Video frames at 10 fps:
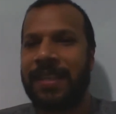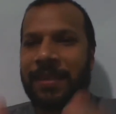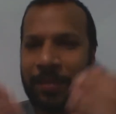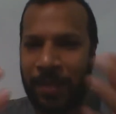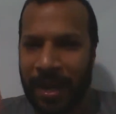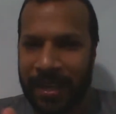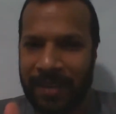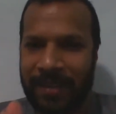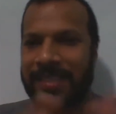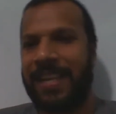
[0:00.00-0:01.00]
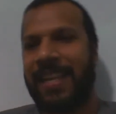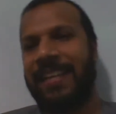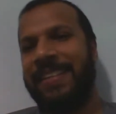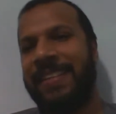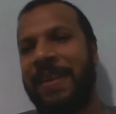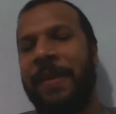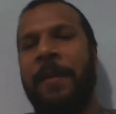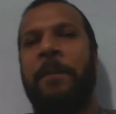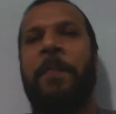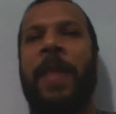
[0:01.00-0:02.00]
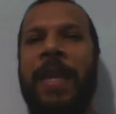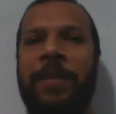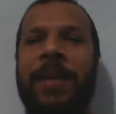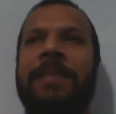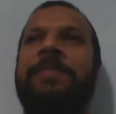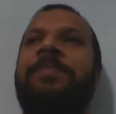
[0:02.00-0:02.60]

and it's right there on the slide. Anyway,